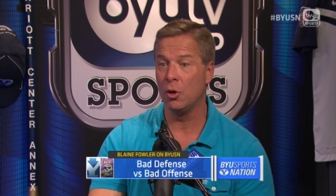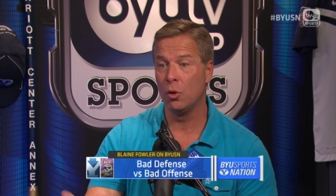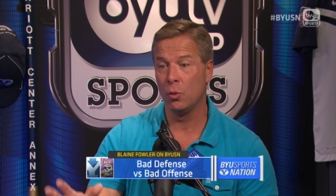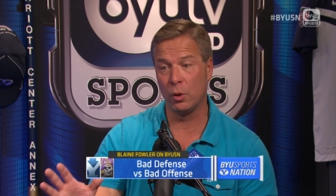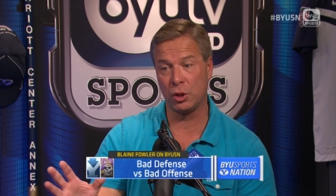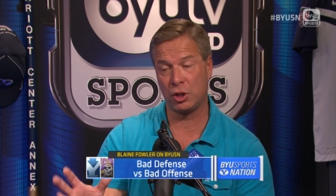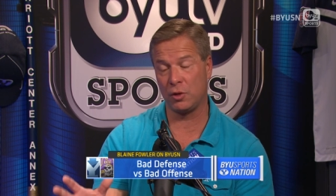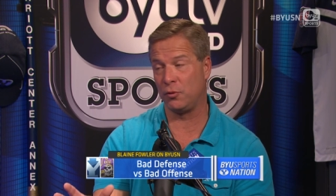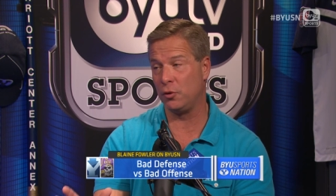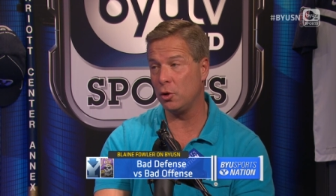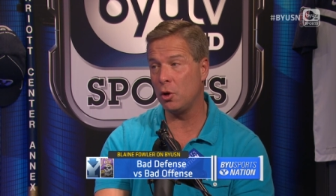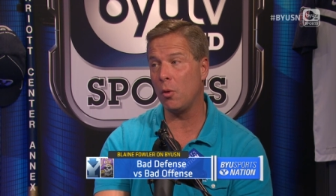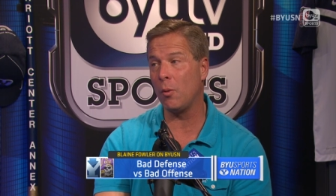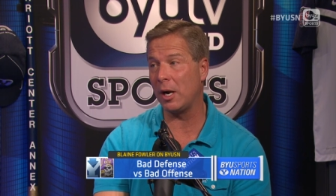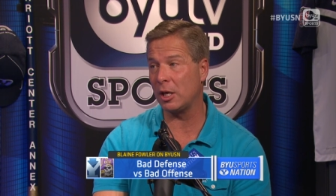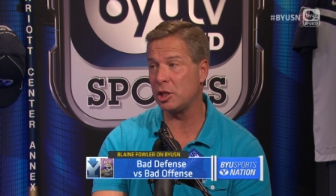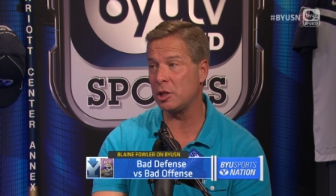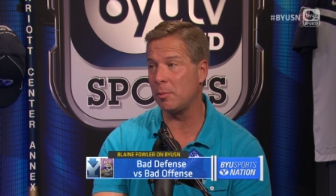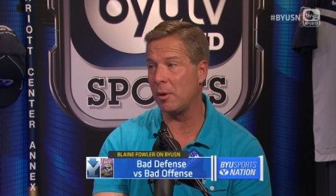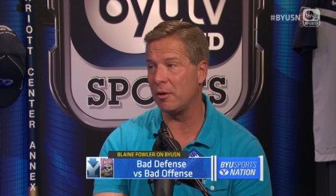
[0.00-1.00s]
Which, if you go
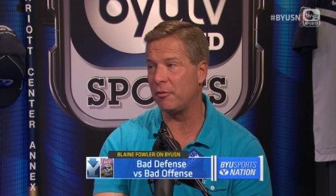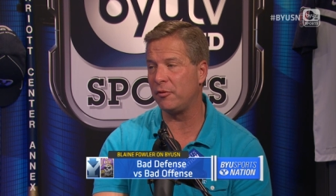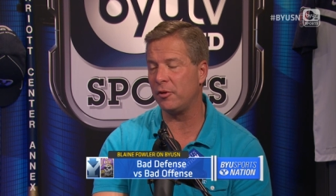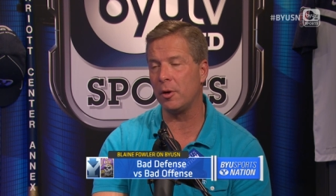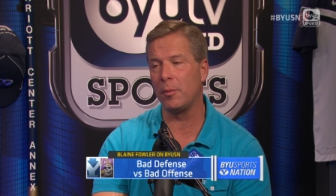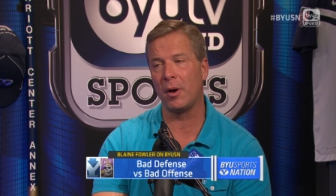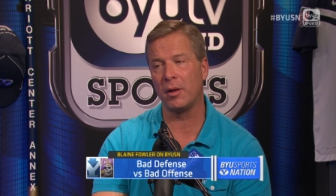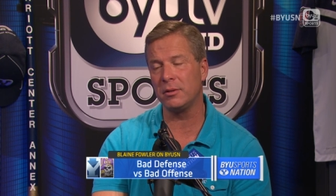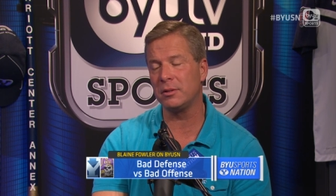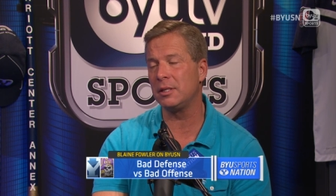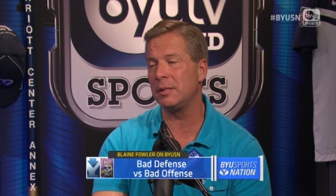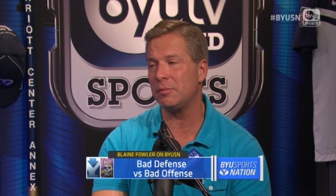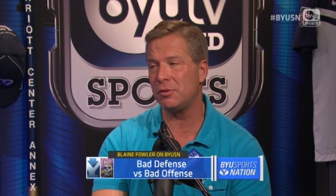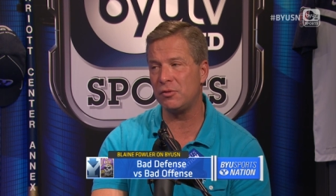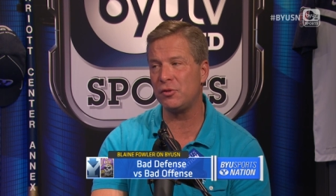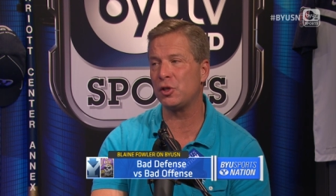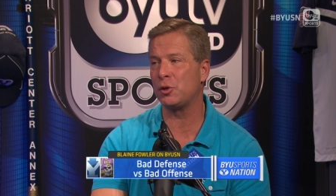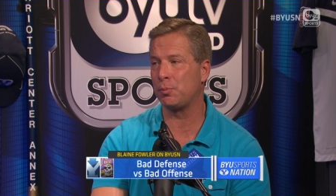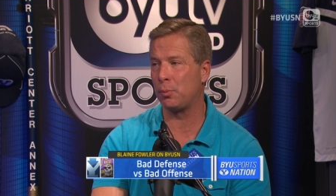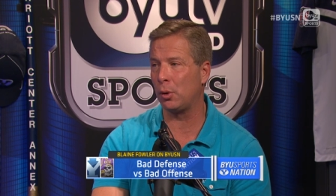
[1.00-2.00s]
watch them on film, other teams have
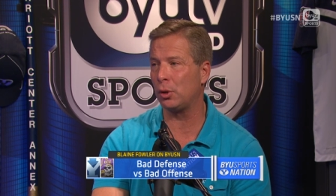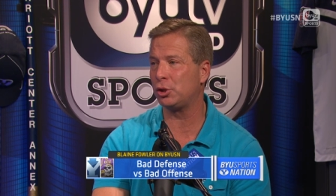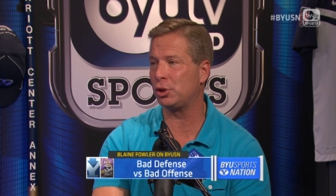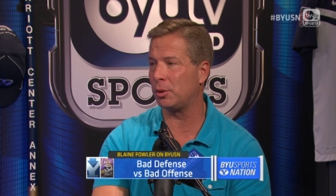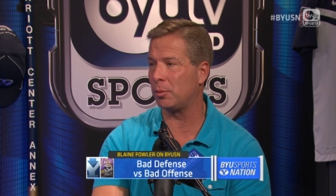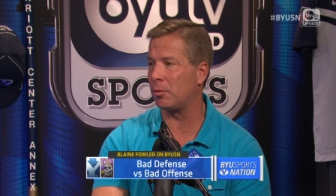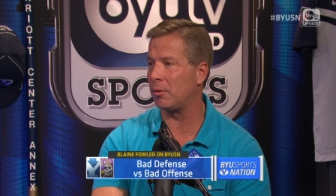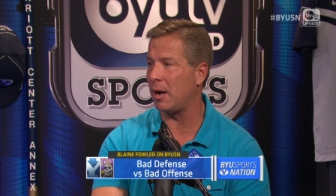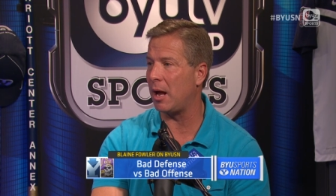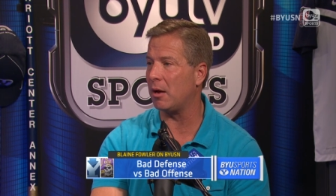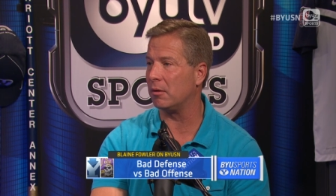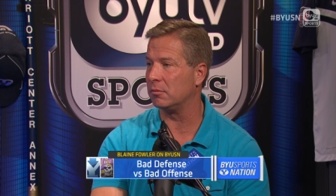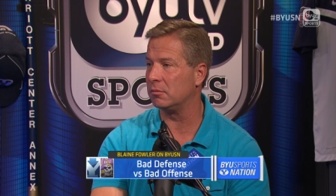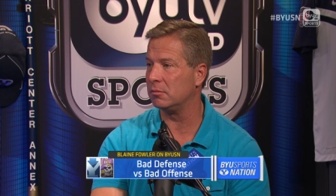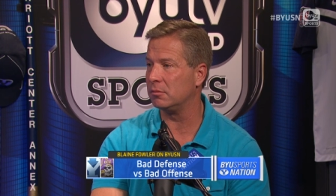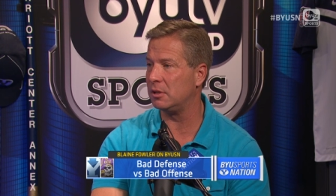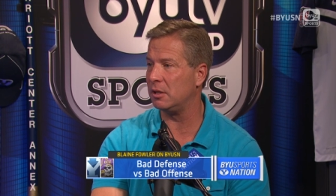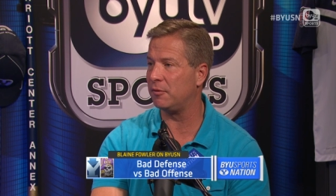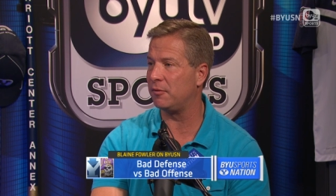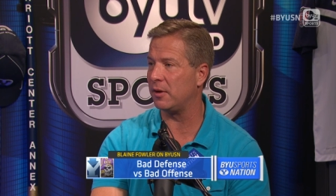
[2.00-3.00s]
just pushed them around
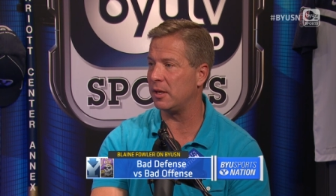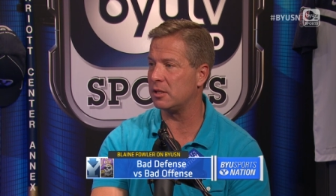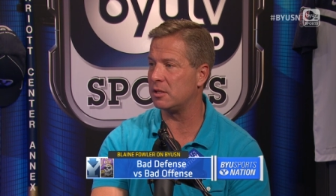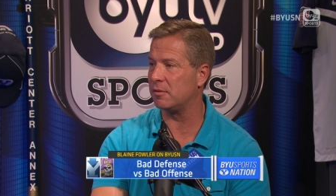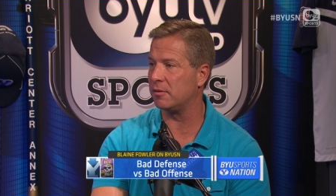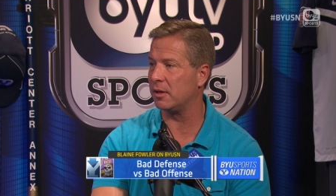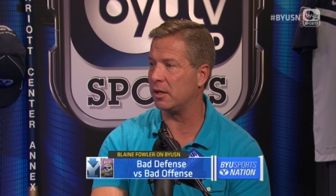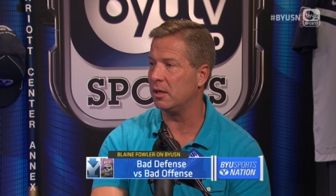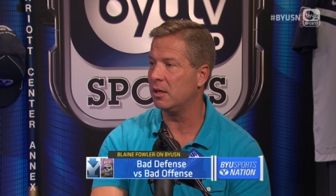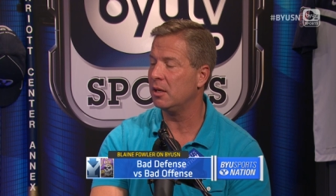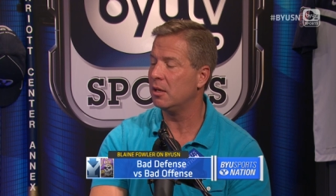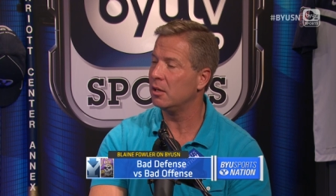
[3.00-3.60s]
defensively.